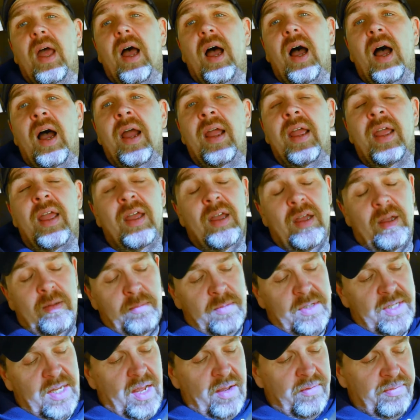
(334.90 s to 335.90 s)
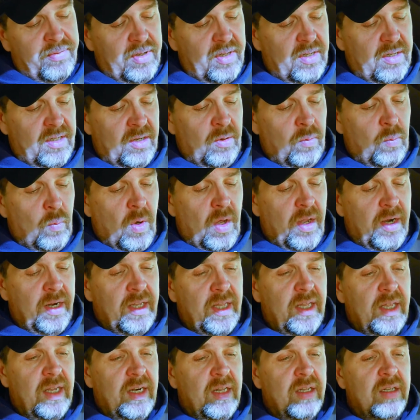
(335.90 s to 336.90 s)
I am definitely want to
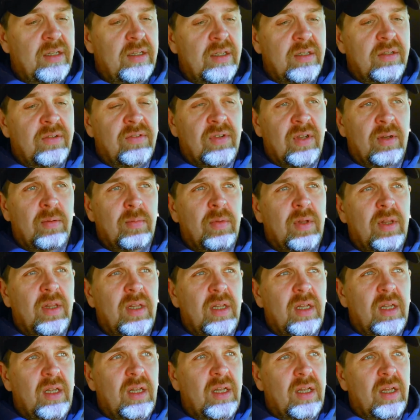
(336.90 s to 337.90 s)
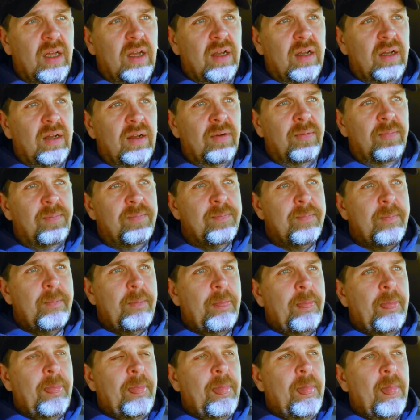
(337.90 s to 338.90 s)
get into some of the
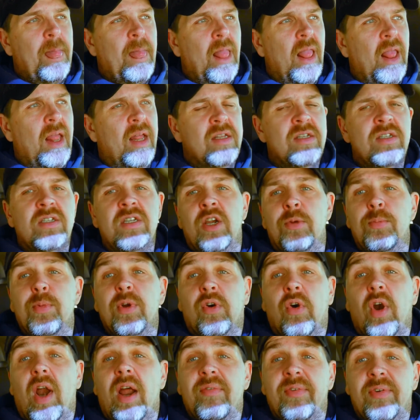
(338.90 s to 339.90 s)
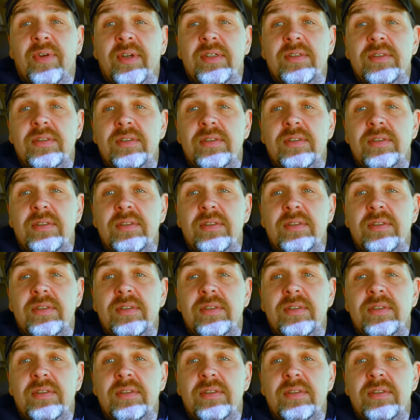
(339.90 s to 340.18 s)
cinematographic